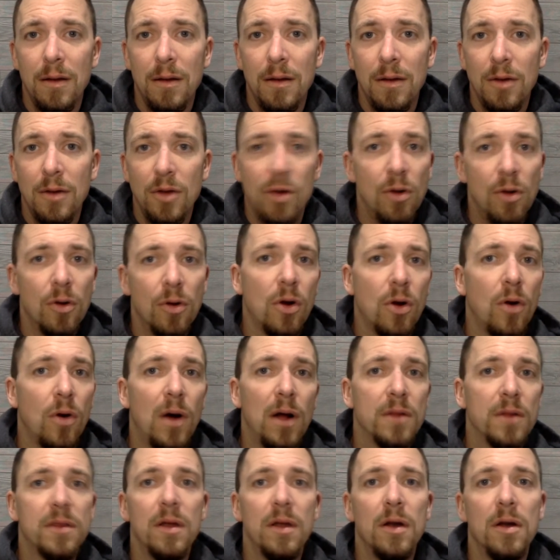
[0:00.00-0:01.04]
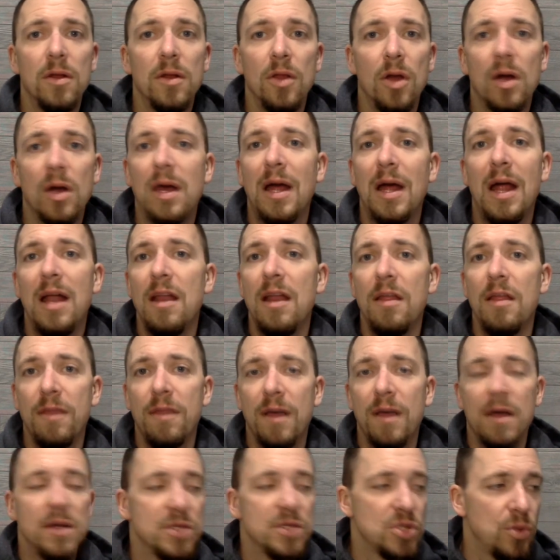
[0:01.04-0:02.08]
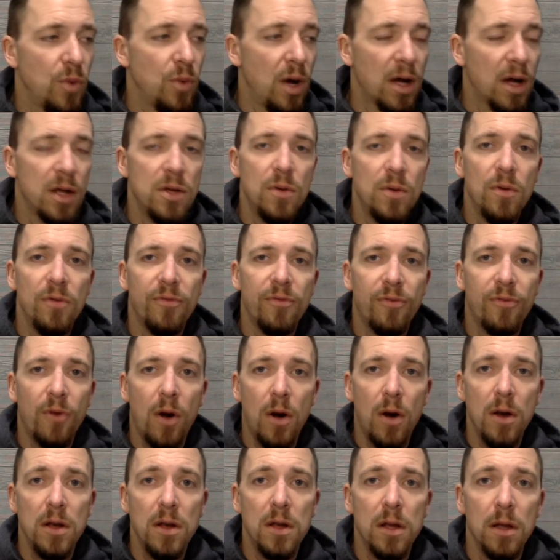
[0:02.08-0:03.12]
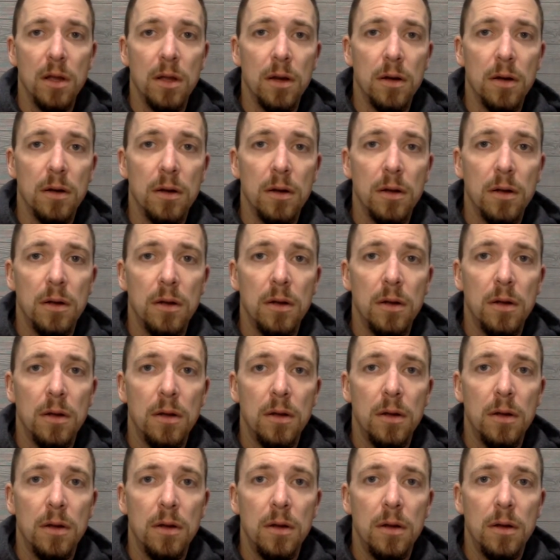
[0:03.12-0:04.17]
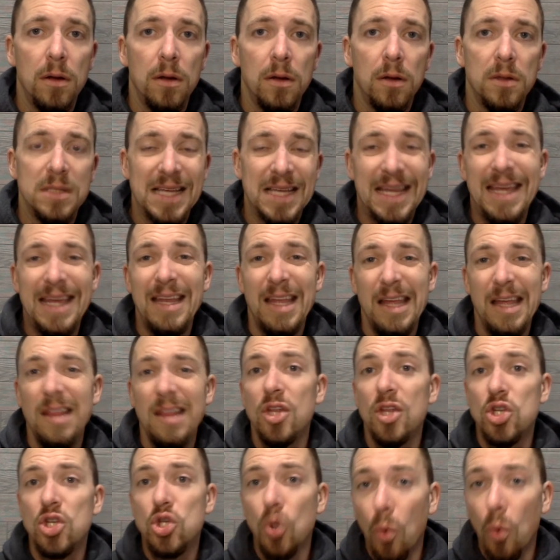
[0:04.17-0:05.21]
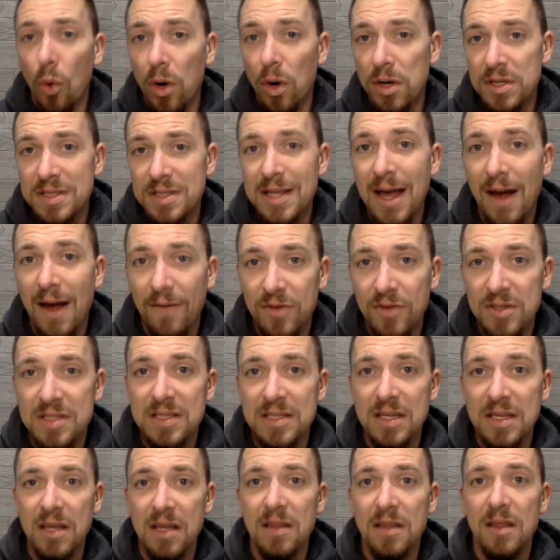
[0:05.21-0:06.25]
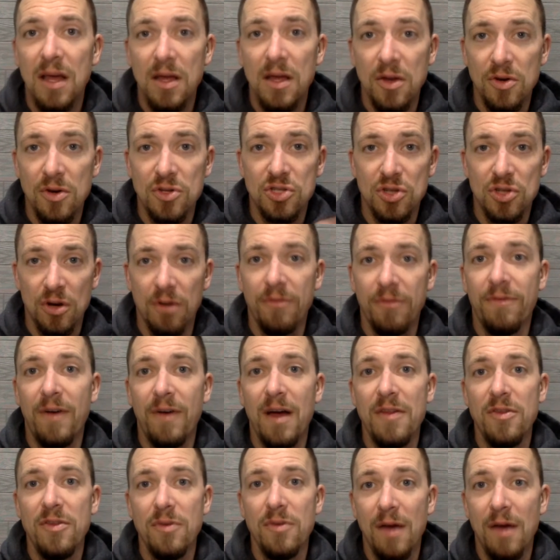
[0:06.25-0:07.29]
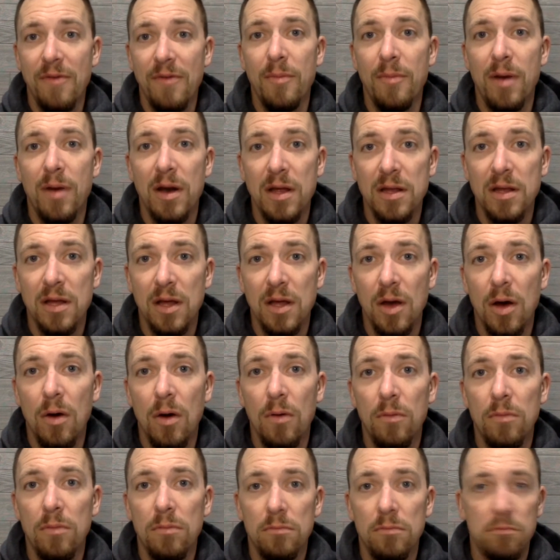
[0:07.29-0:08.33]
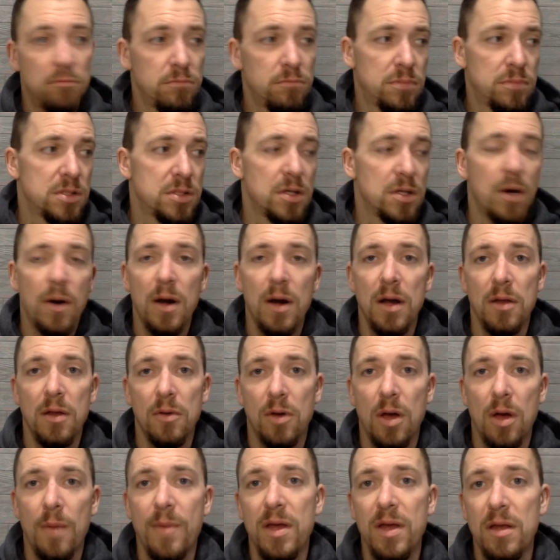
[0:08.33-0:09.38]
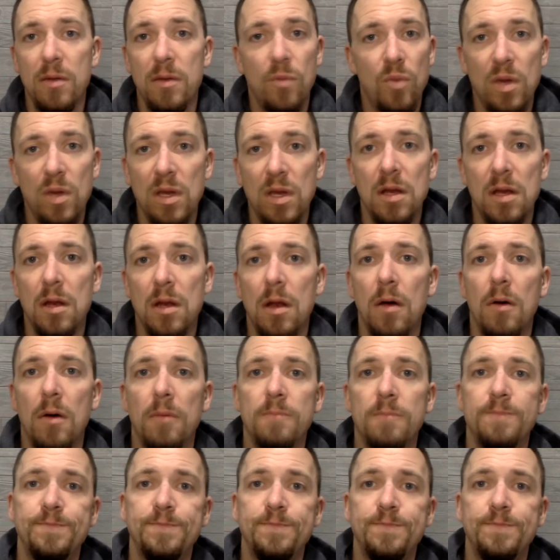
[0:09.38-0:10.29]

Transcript: You don't go out there and look at anything else. You walk into a Ferrari dealer. To get in the doors, they have to see that you're certified, that you have the money to go. It's already. You come in, we need to know.